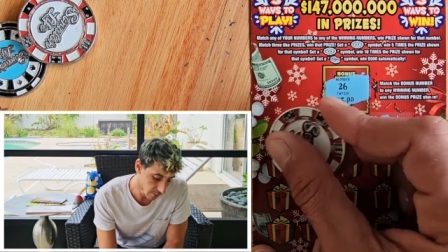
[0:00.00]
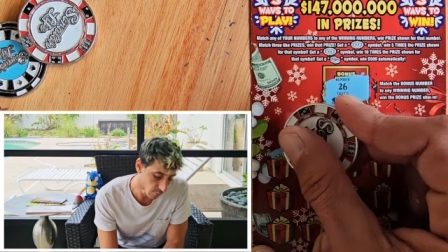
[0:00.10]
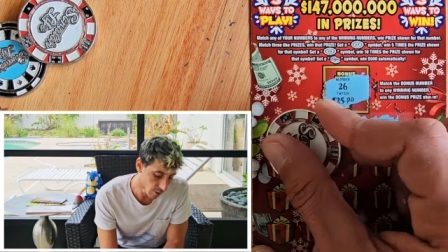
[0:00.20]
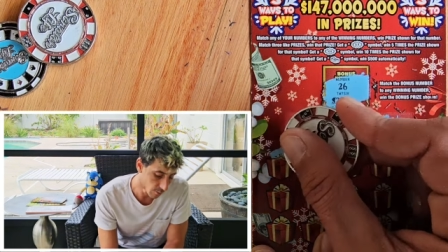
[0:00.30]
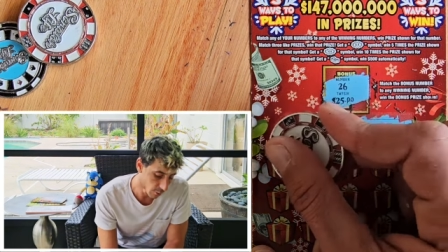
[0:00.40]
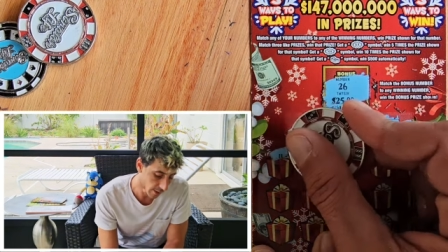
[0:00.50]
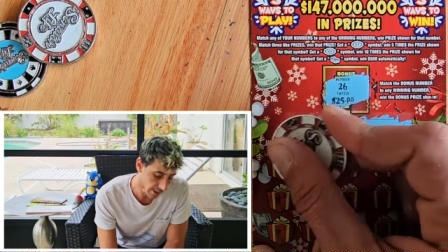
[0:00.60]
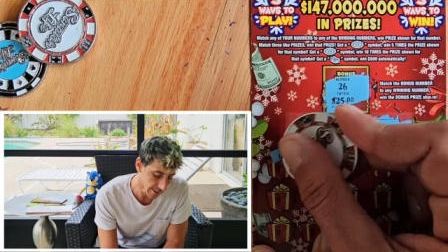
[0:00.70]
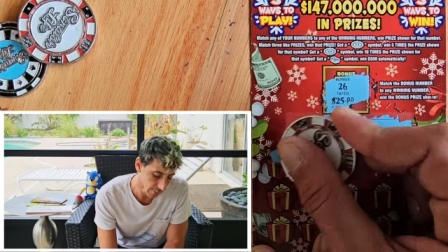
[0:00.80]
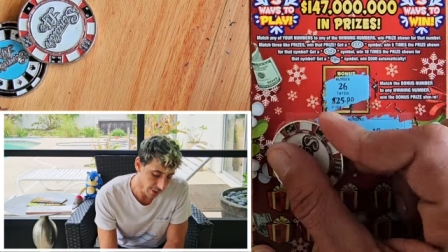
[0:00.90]
one more,
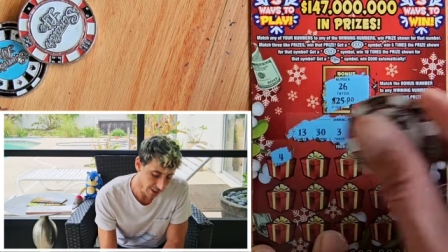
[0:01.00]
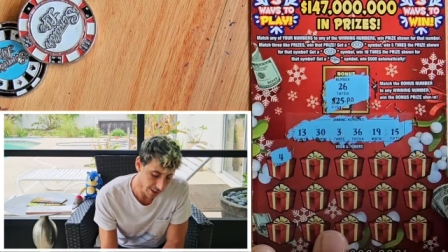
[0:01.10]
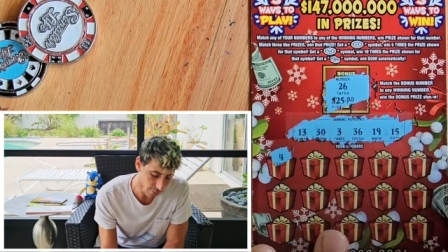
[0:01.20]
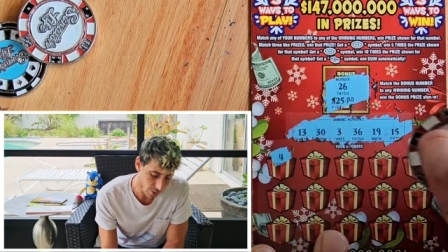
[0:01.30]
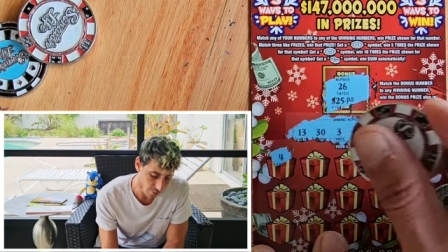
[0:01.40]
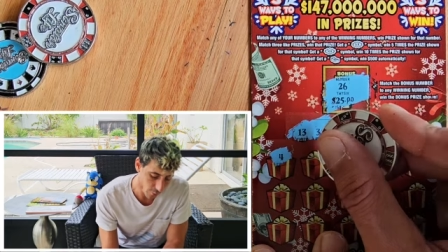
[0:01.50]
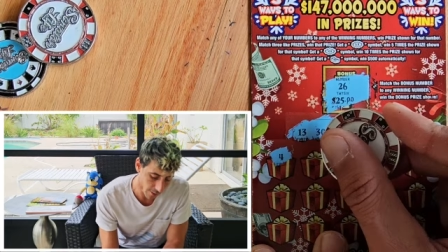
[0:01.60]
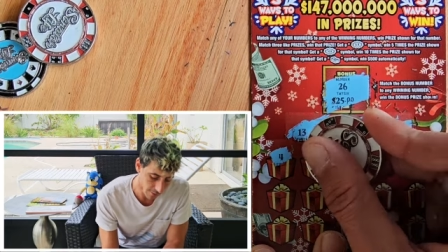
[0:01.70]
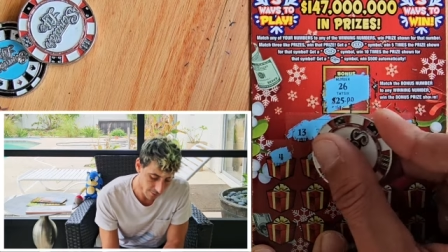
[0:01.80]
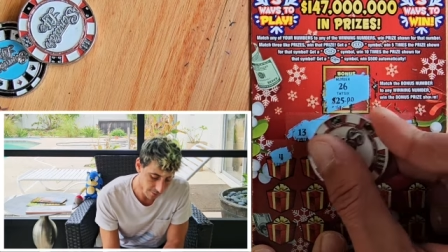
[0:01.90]
I think we could get one
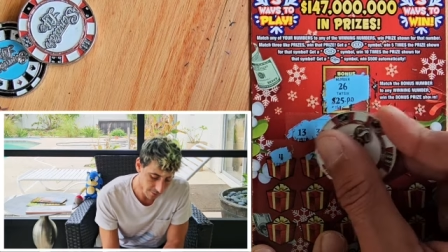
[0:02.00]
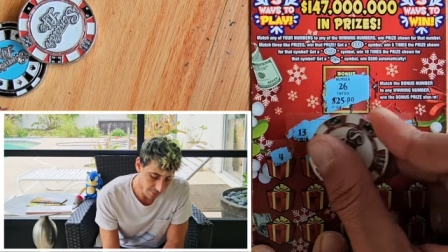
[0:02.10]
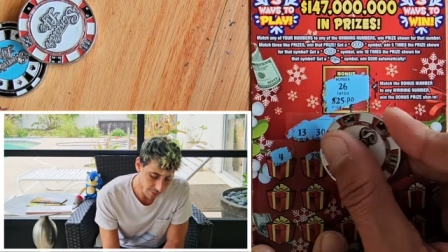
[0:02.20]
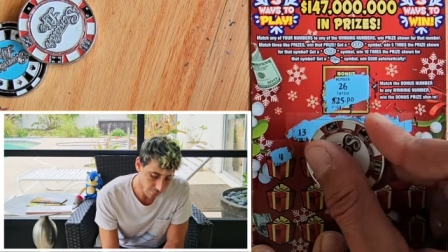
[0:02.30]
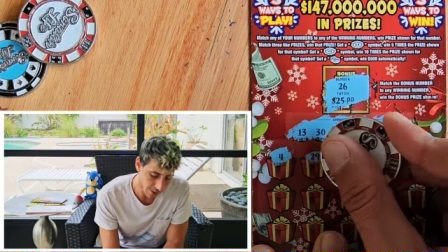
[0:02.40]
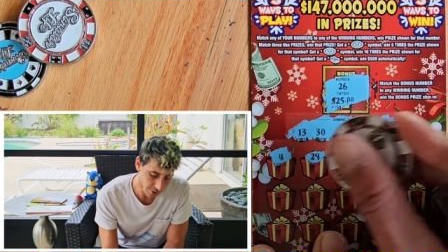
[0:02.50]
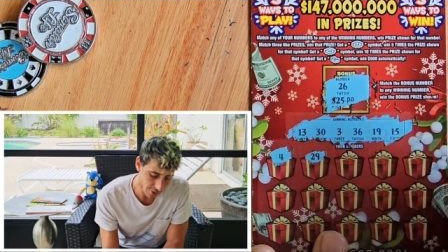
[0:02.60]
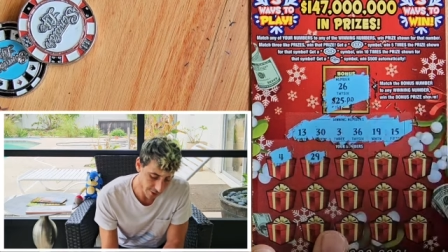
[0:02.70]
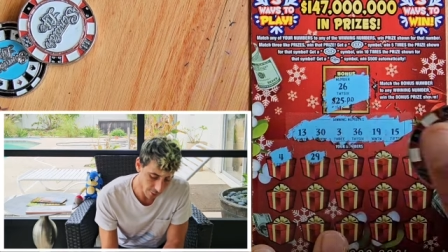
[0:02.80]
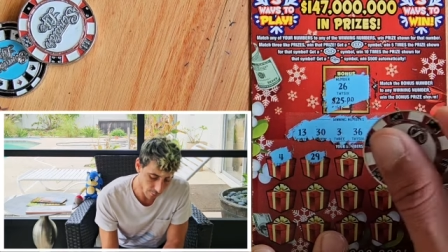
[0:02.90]
more. Watch
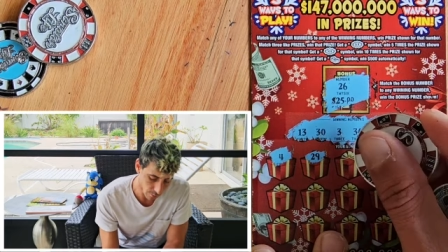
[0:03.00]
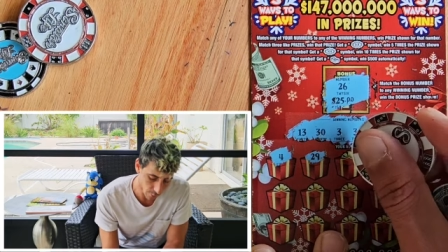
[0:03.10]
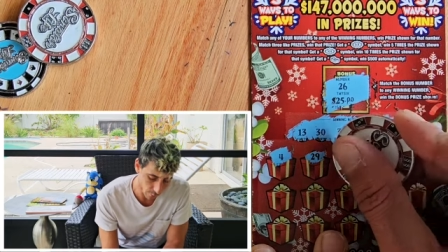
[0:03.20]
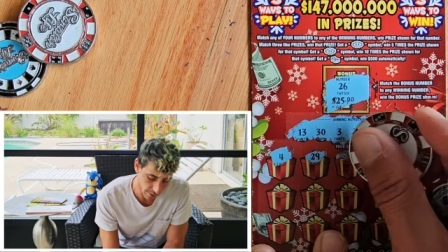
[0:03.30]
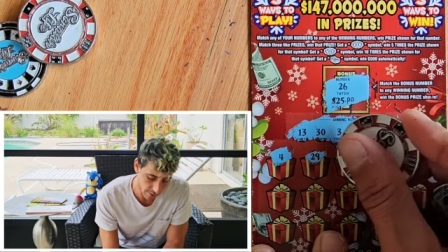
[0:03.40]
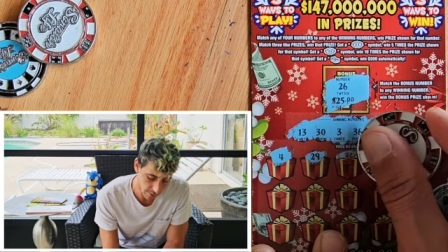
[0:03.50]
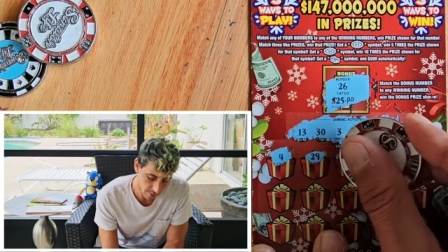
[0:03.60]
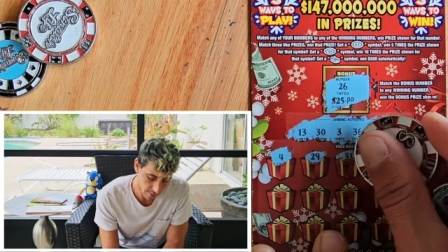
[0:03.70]
us get one more win.